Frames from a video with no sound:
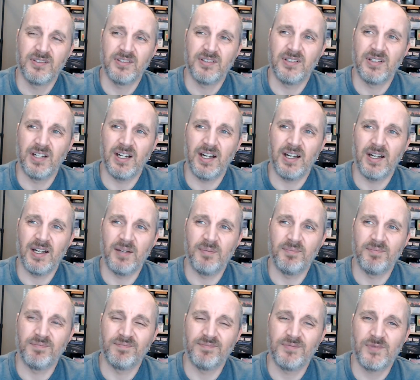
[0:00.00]

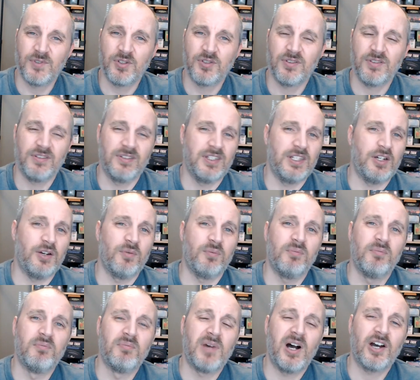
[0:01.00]
you know,
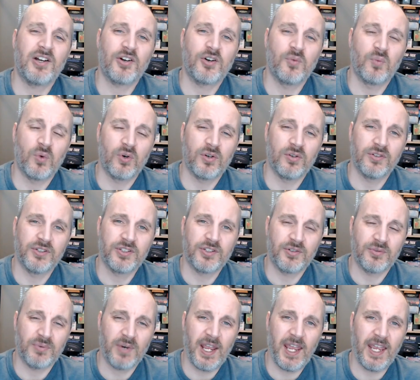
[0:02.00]
modern world
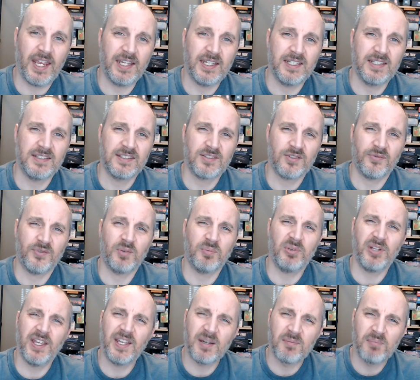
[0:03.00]
terrain. So if you're
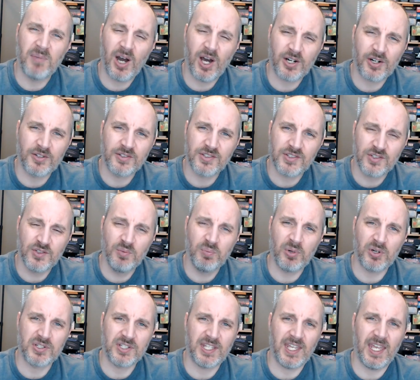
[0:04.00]
playing a modern
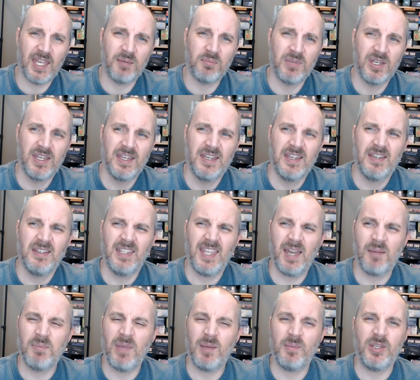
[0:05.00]
Supers game,
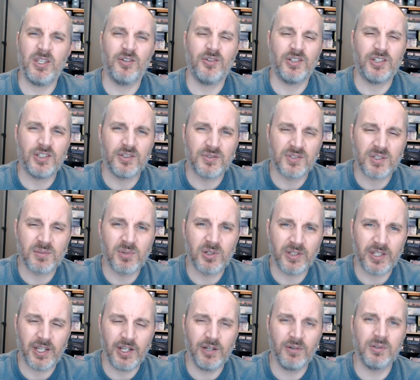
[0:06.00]
yeah, maybe you could use some
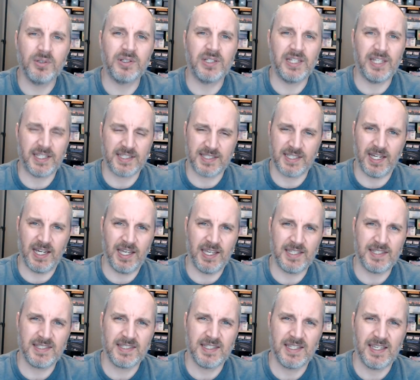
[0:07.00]
old HeroClix
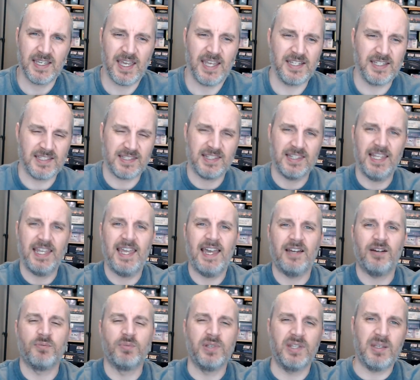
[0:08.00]
guys and just lay
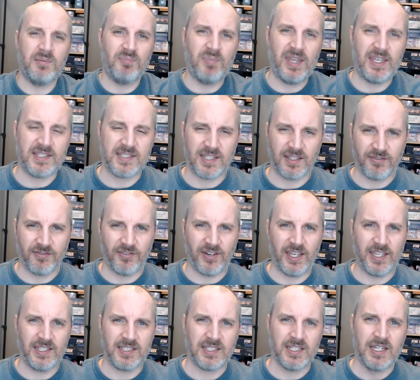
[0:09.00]
out a really basic
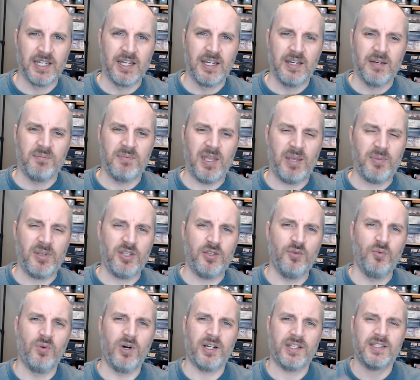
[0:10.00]
fight. Maybe
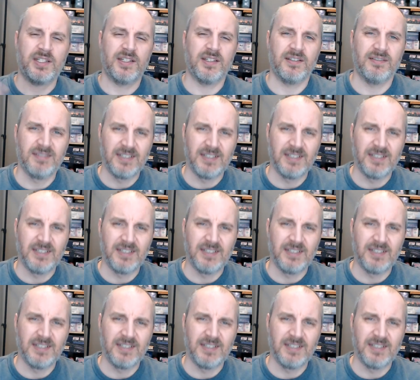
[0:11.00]
you want to,